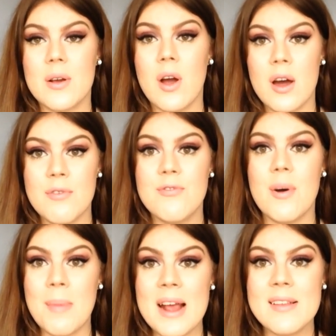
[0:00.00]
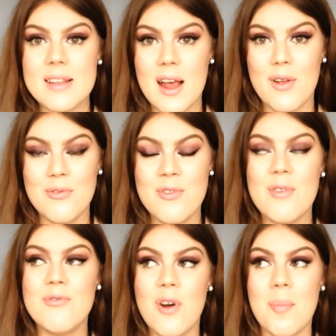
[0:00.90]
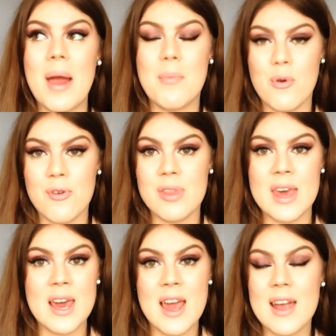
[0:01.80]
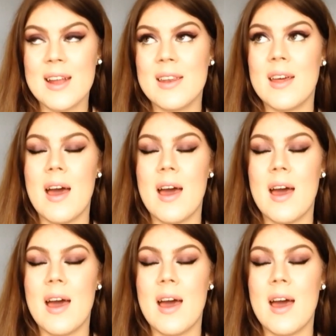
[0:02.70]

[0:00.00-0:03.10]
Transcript: got for myself for my birthday and